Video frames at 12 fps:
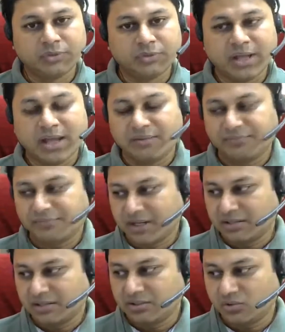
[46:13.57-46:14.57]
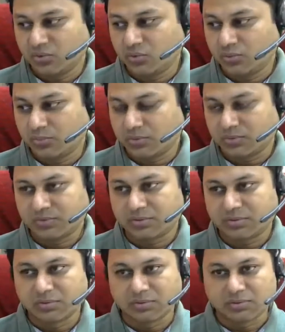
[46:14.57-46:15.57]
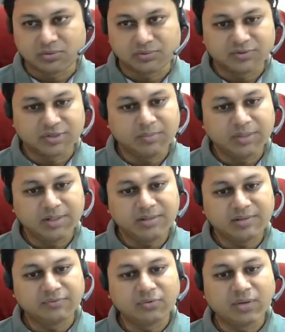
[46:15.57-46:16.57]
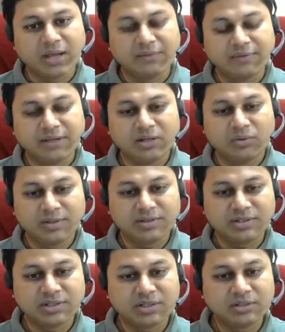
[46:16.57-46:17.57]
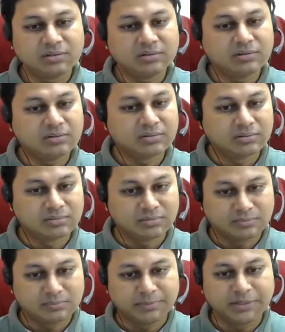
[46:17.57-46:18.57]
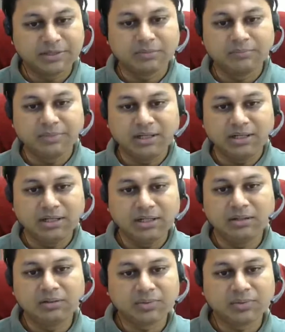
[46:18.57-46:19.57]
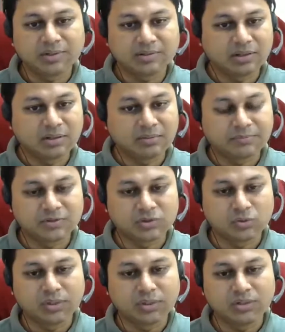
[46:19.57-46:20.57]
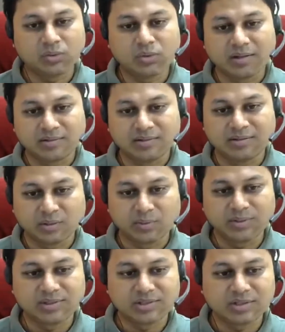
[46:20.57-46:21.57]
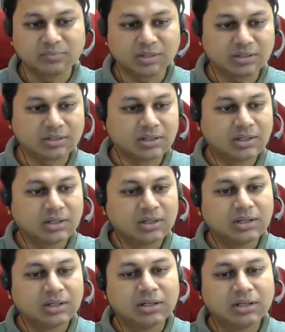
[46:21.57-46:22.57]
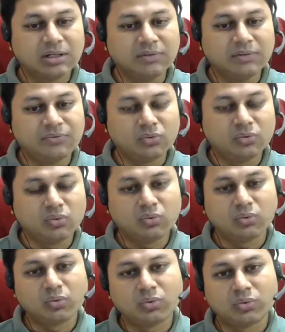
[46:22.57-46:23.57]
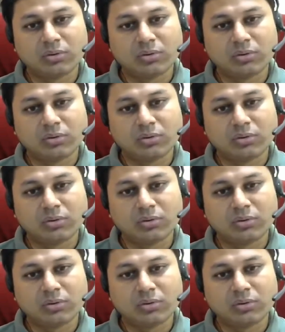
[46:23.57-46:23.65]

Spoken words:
We have another 2 to 3 minutes. If you have any question, Pritam mainly was the student who asked this question, but if you